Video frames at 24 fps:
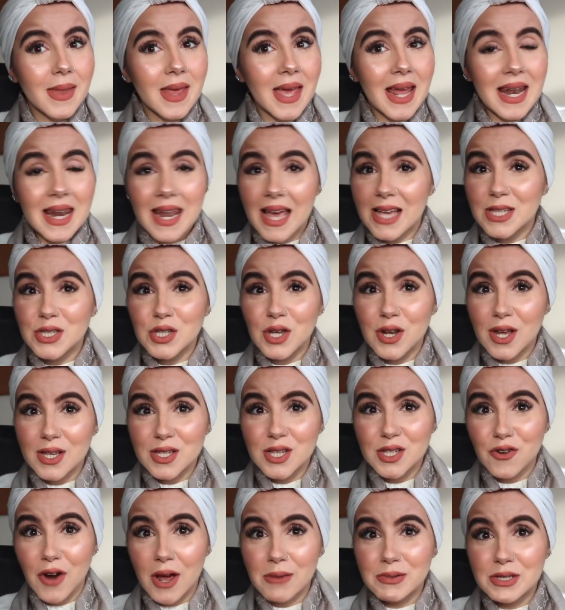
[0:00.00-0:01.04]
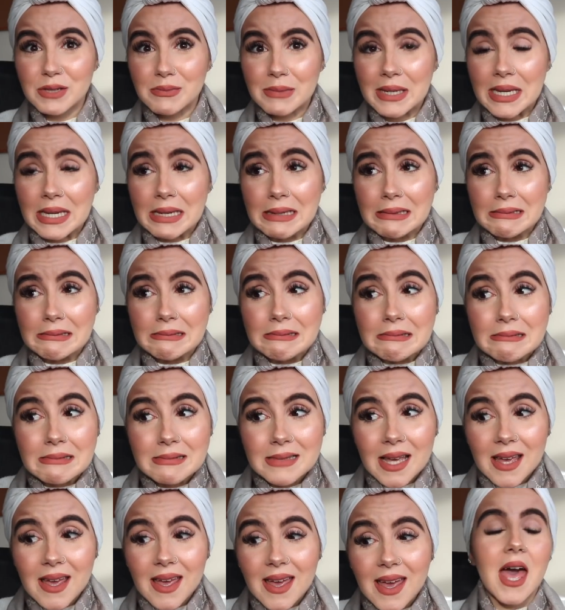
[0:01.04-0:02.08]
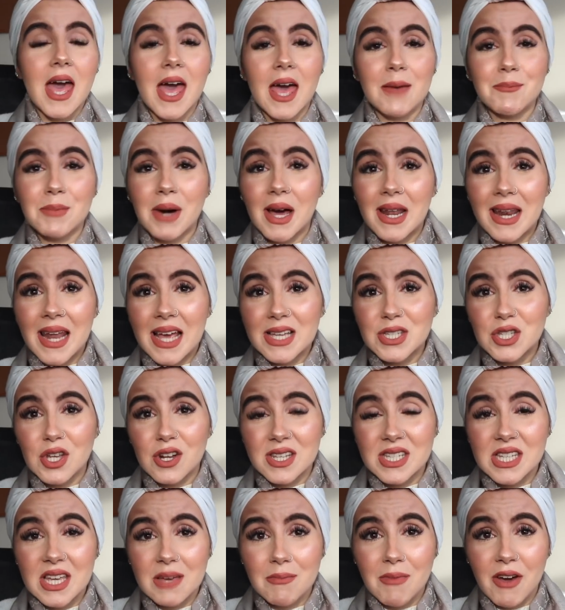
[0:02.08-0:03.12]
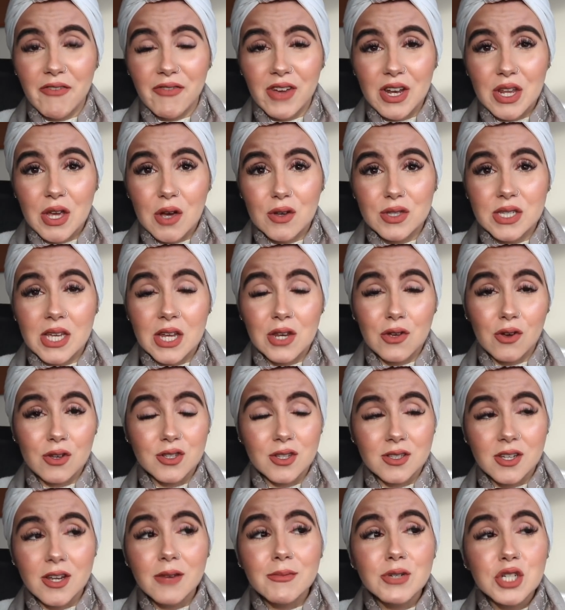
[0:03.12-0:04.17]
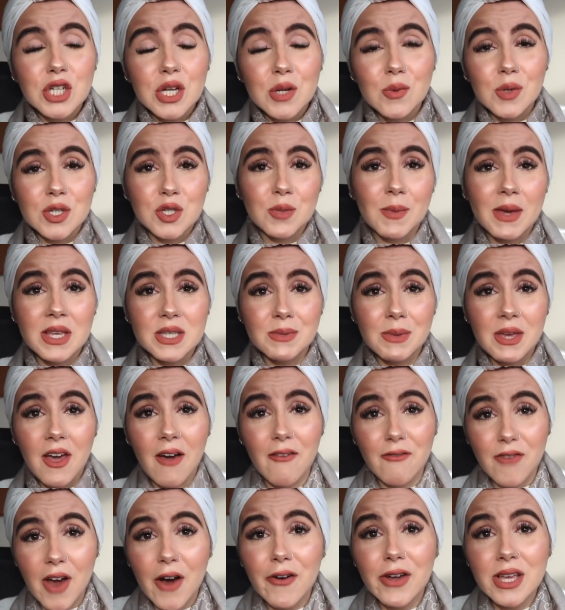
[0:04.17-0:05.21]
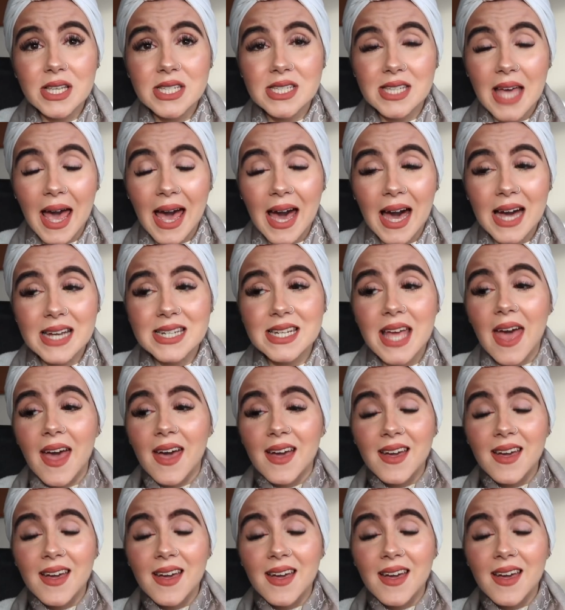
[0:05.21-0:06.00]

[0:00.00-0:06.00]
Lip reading: unless you're not subscribed to me, unless you're not seeing my videos in your subscription, which makes me very sad.